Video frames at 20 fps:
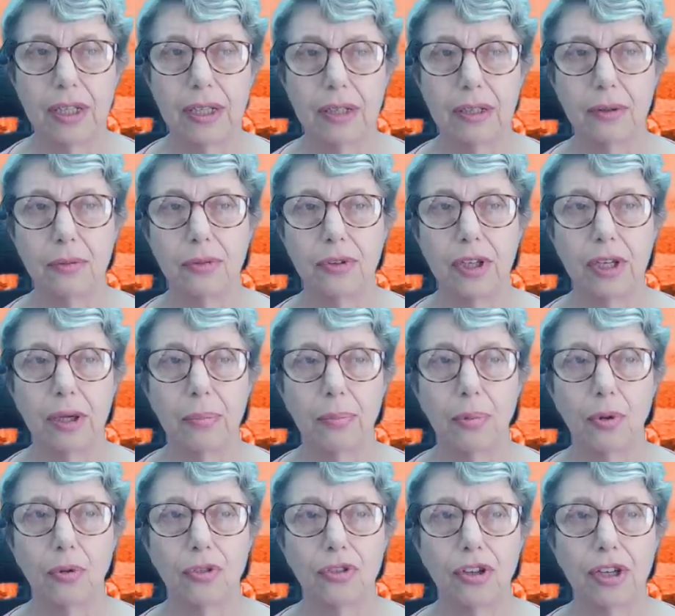including a
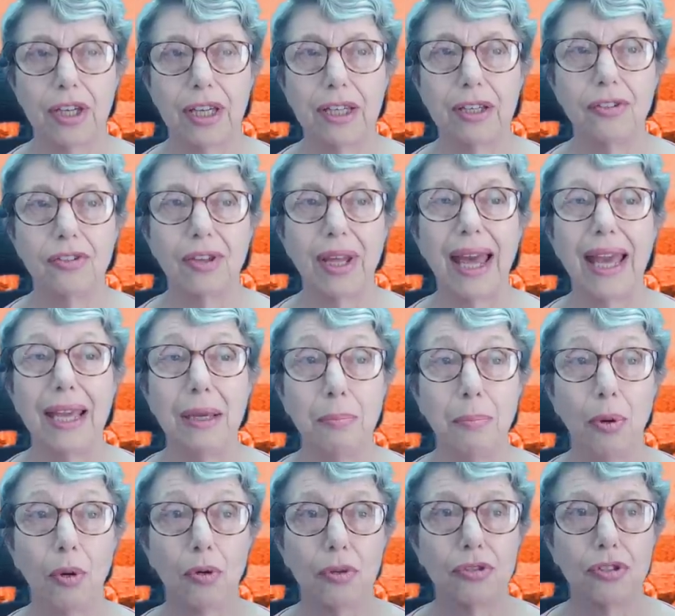Portuguese, a
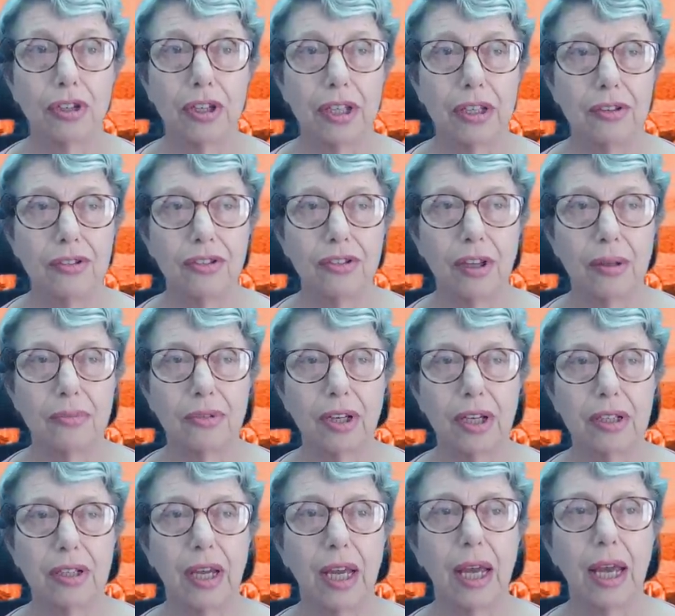Portuguese
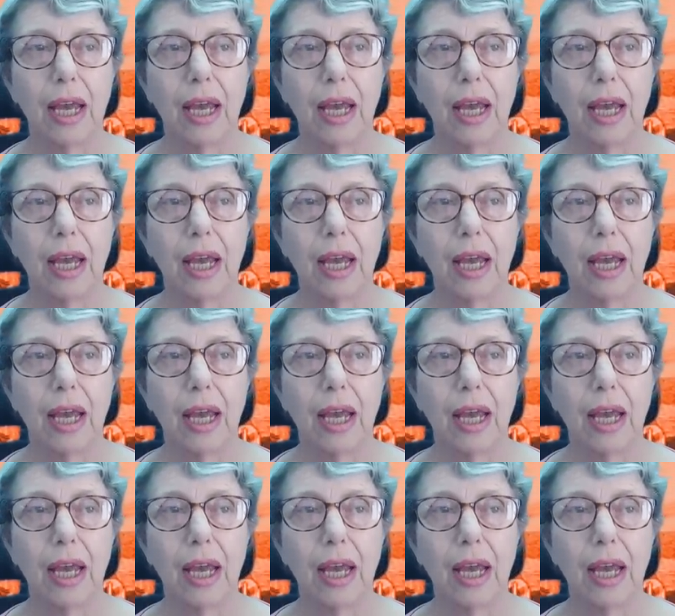subject,